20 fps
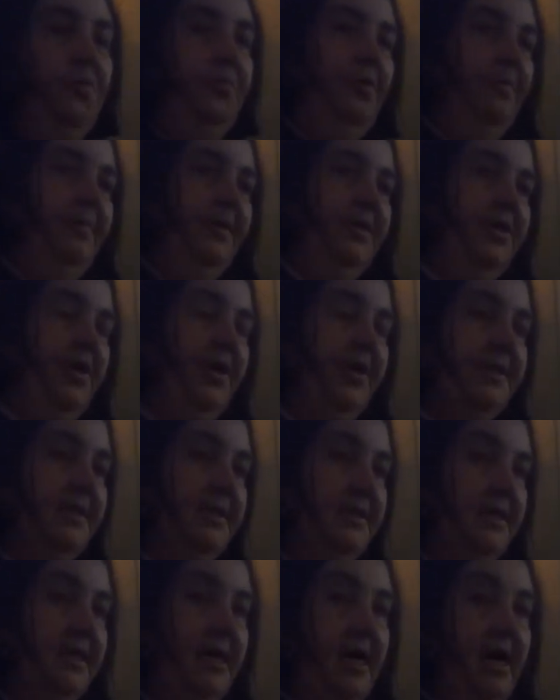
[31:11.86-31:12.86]
you'll probably notice
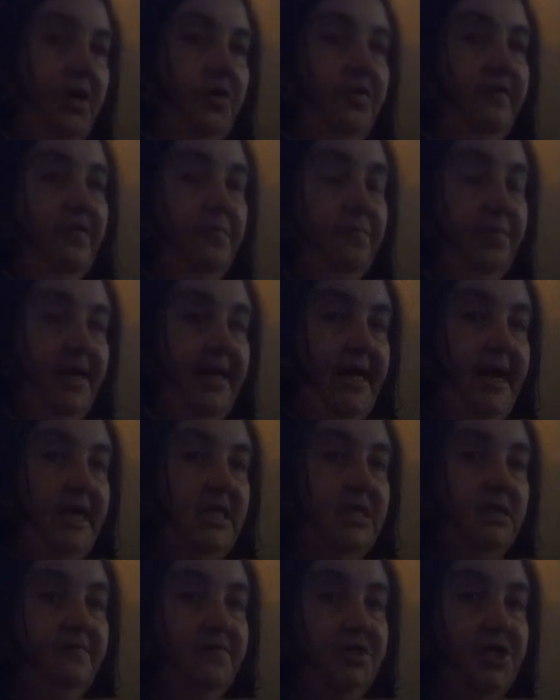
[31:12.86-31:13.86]
is the colour of the
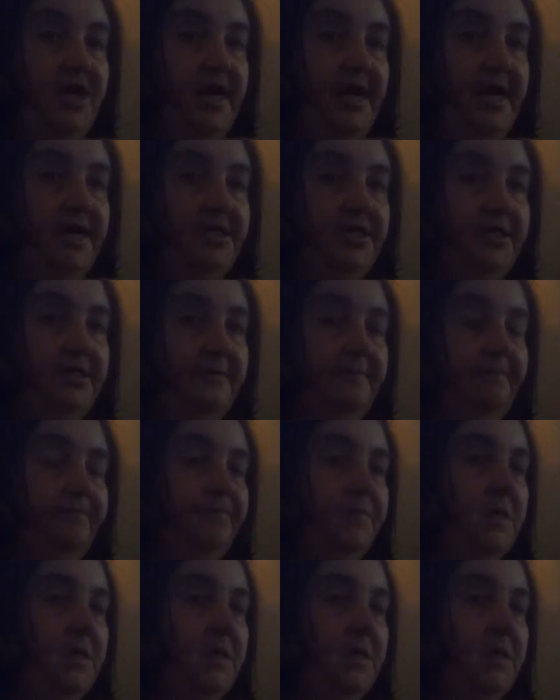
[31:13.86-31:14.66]
Pleiades have changed,